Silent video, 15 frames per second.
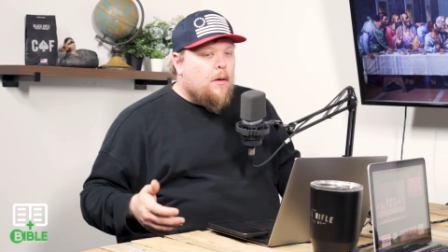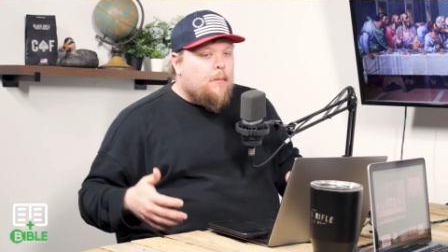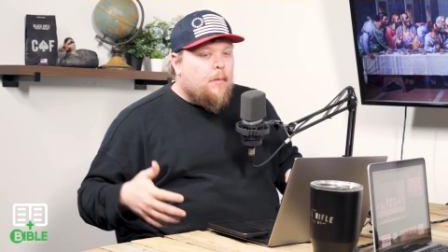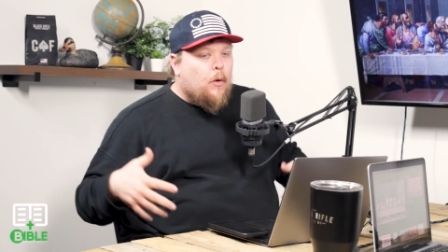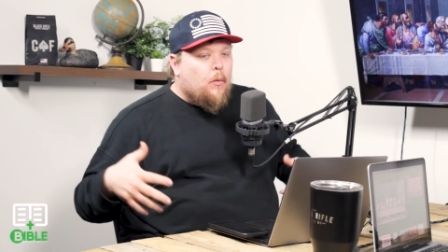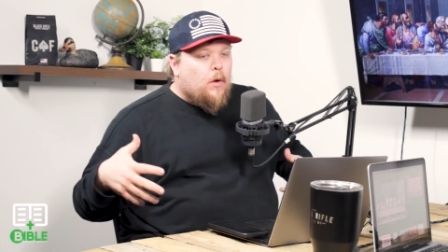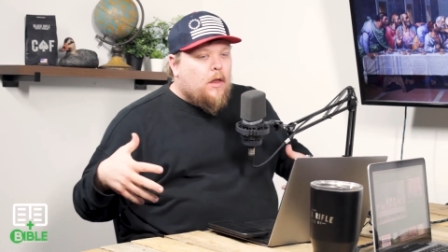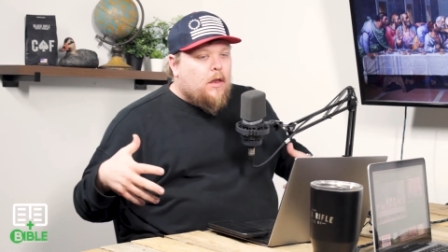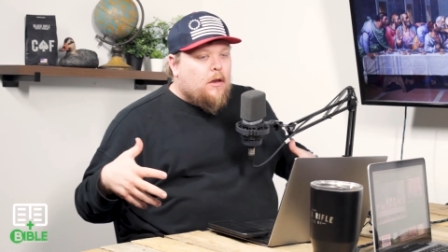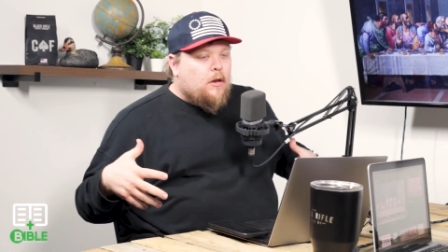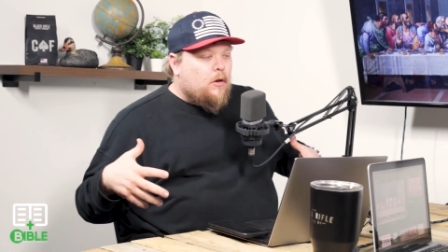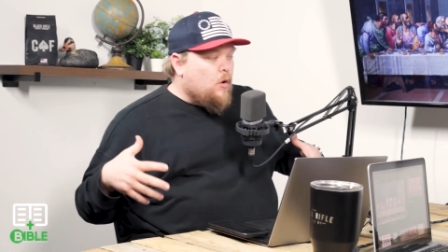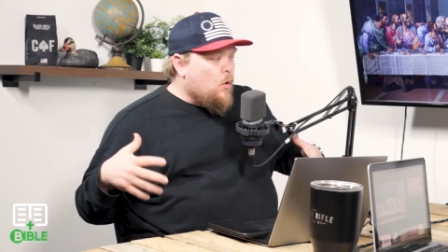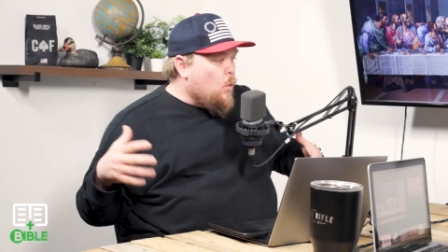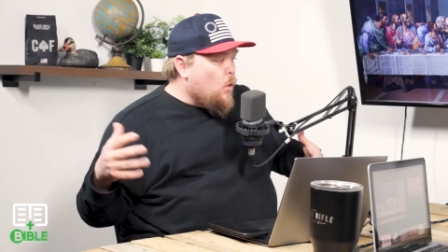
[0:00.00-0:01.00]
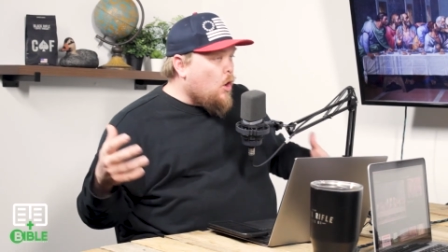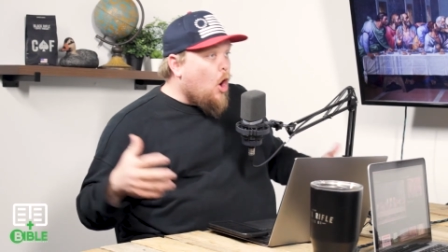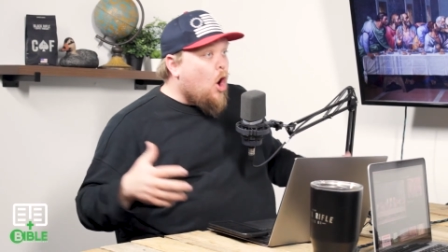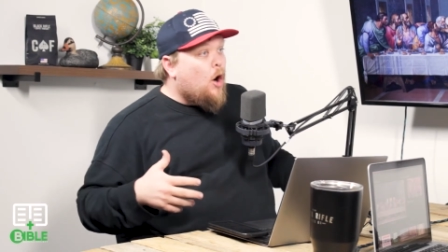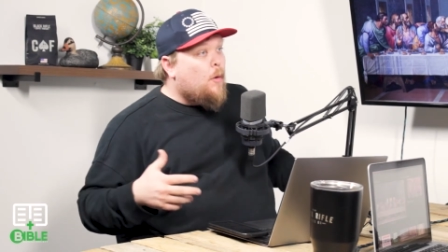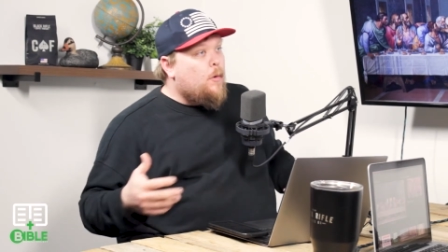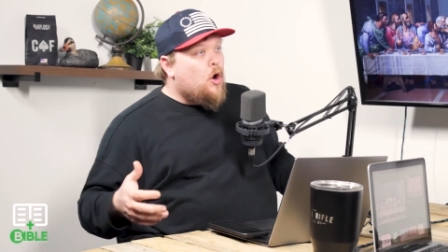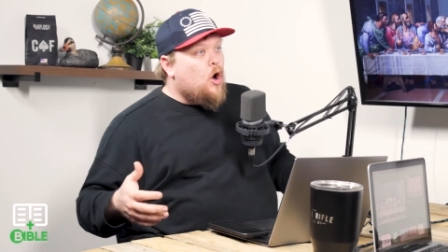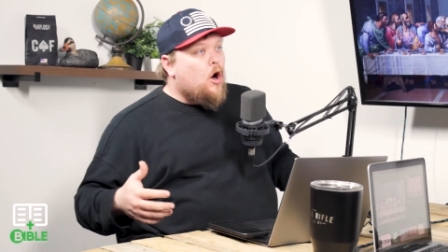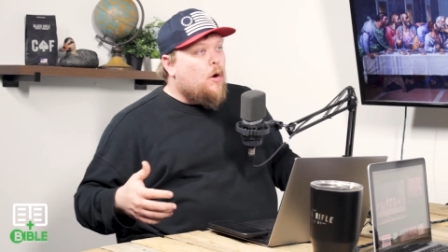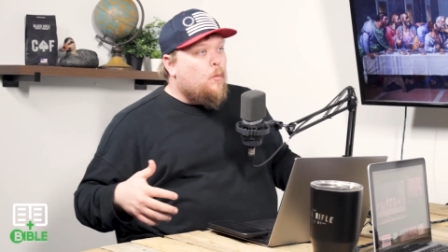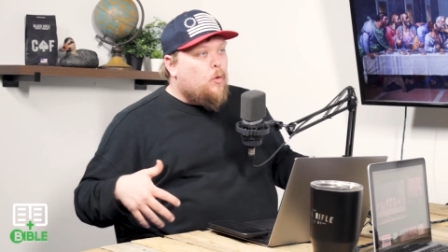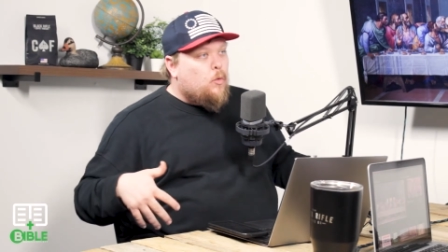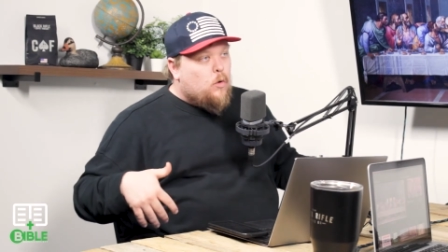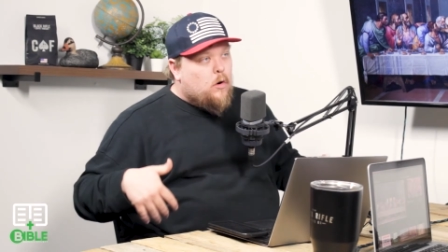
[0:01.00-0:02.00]
But when we're arm in
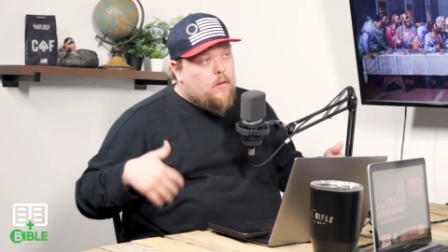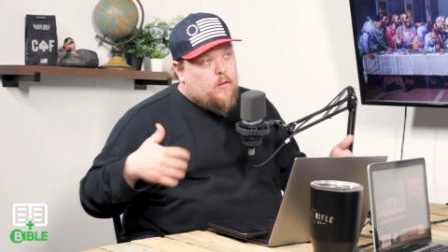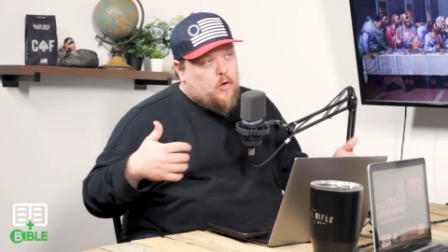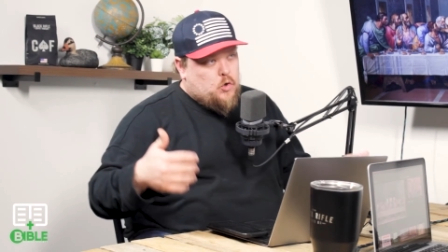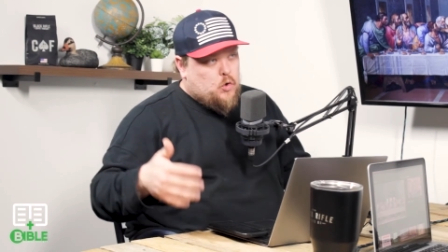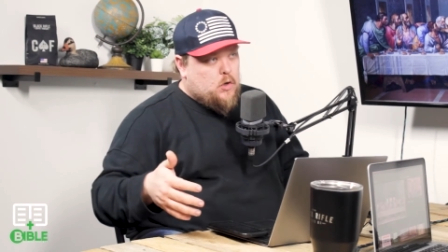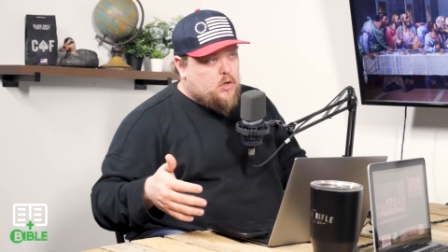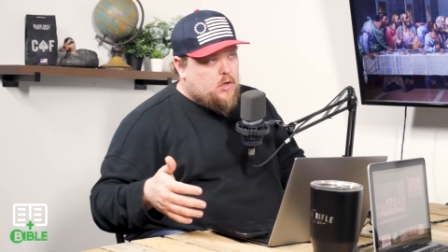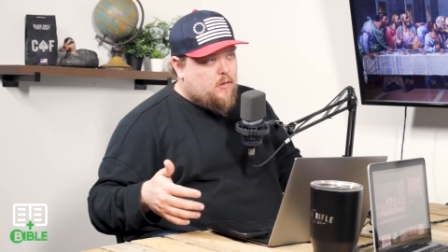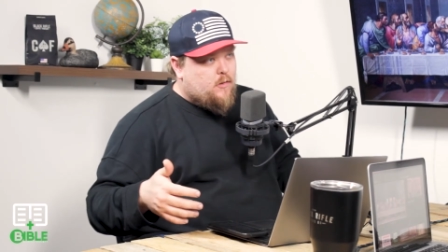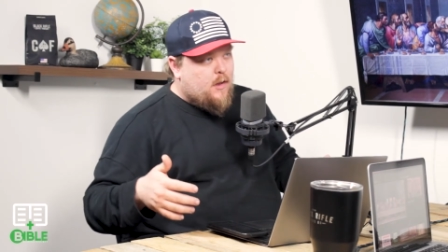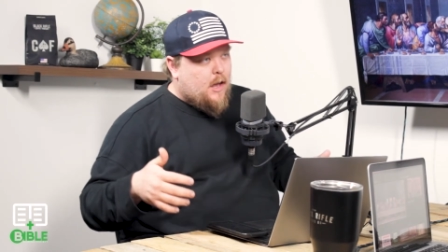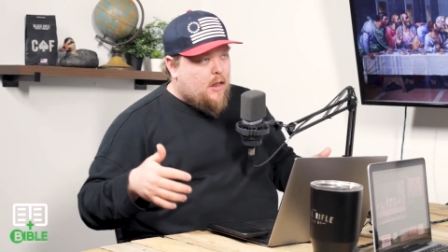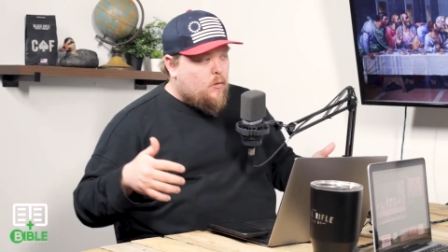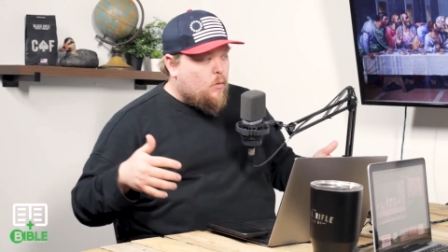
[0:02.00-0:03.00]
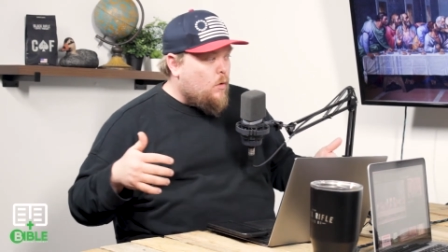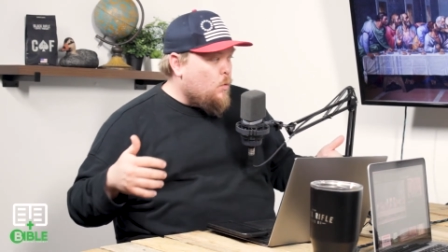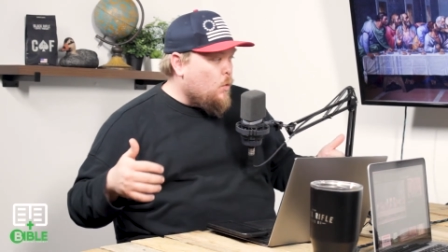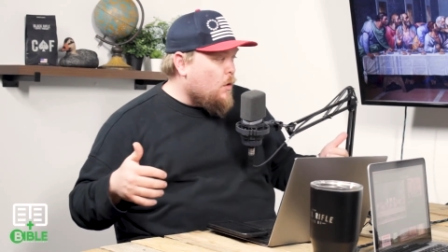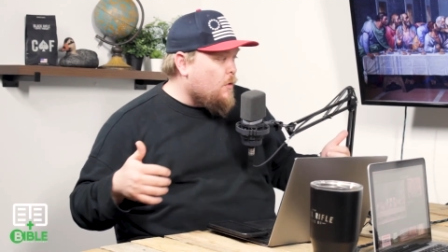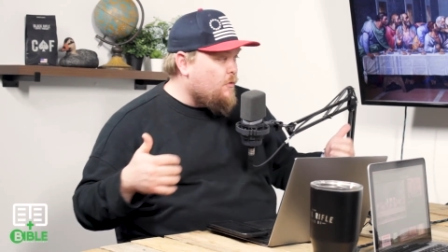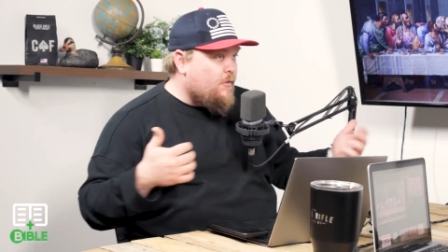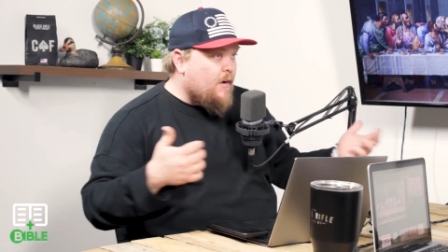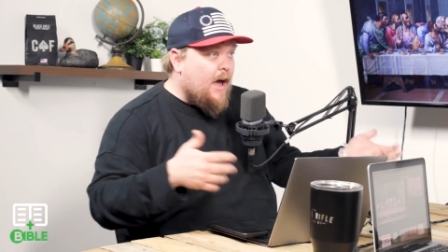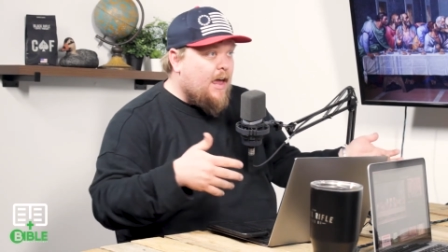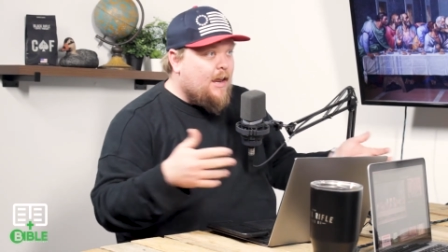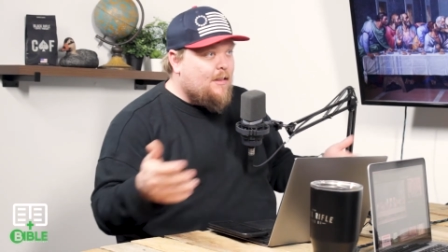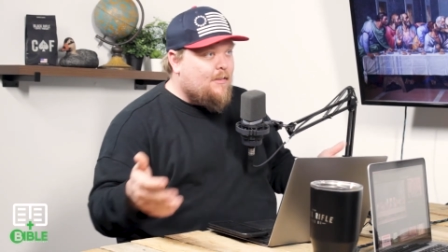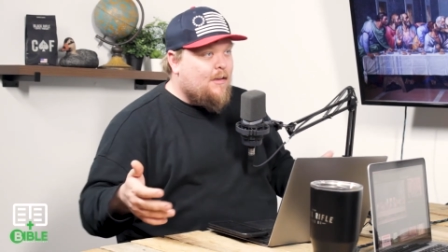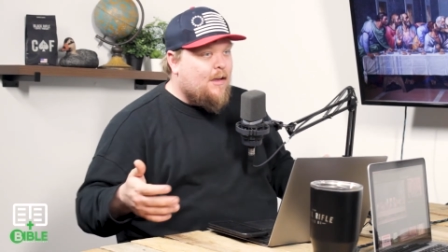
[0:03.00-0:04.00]
arm, when we're in the trenches together, when we're
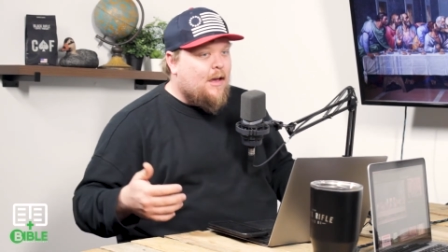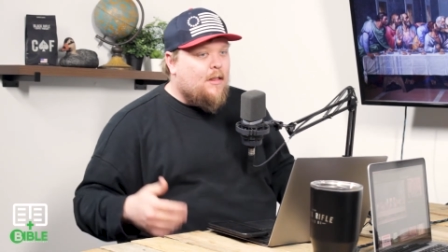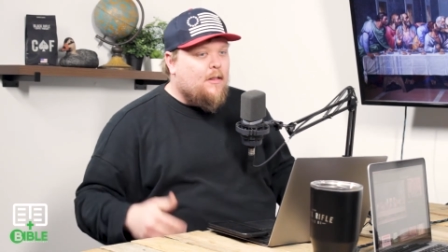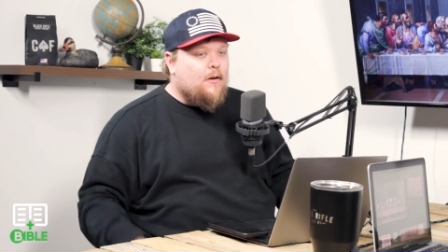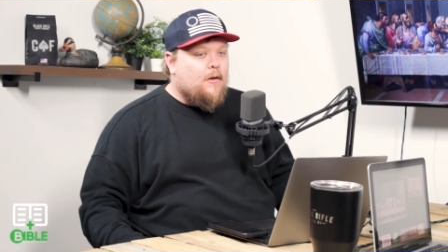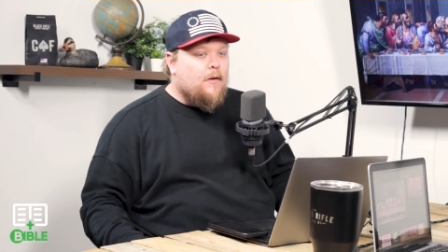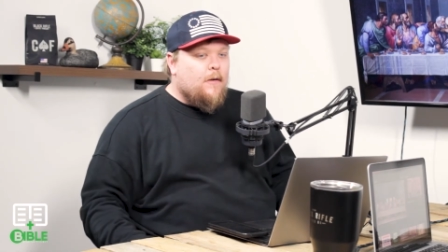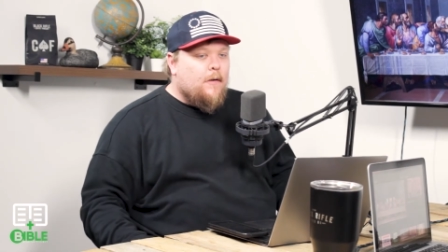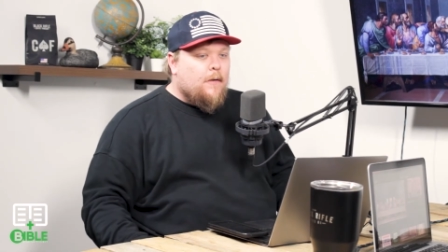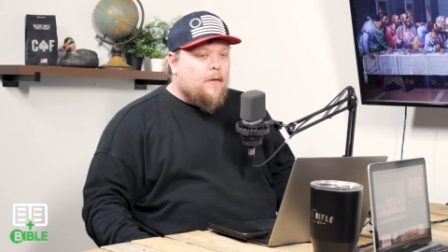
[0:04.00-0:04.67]
fighting together,